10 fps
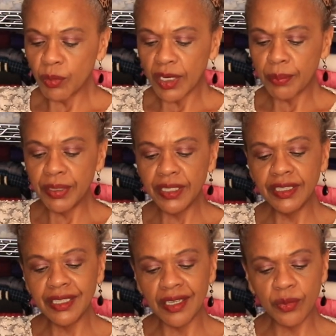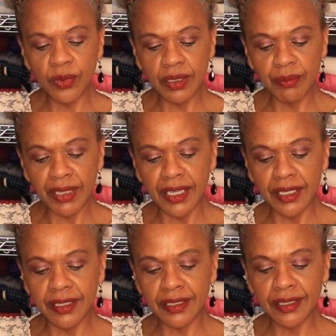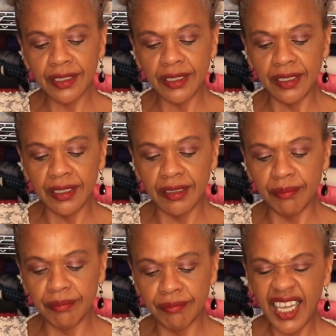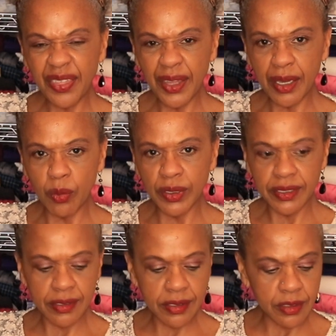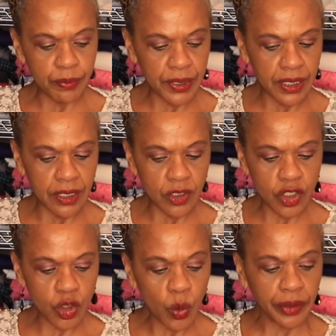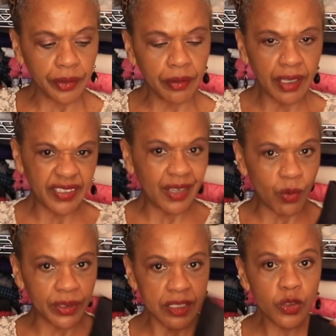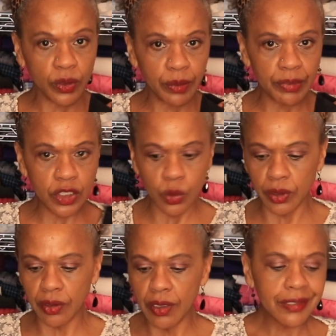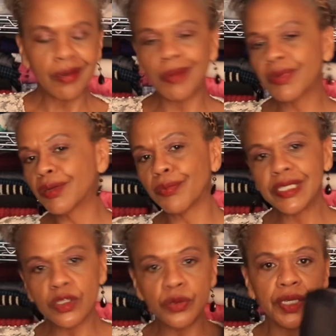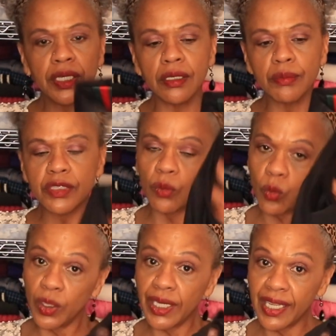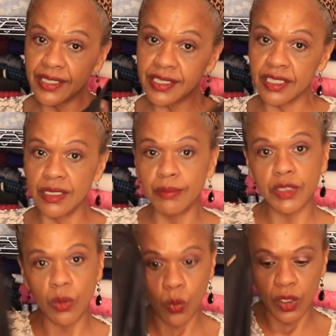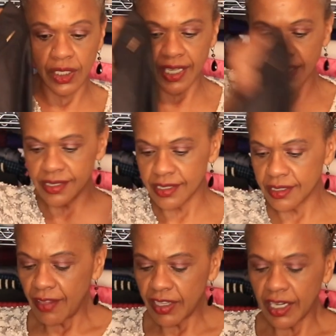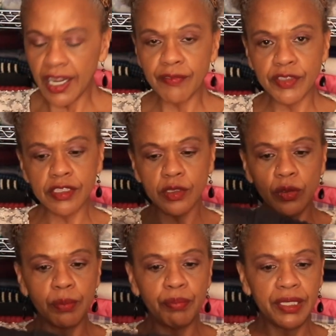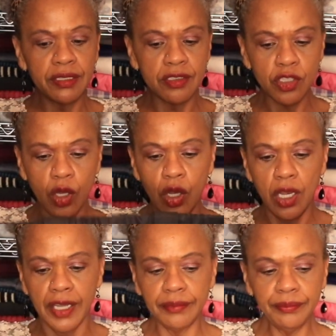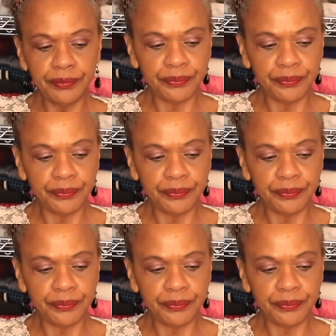then when I pinned the other one, I'm like, I think I want this to be shorter. I think I want this one to be shorter. So I'm gonna redo the hem. So one leg is hemmed, one leg isn't, and then I have to sew the buttons on.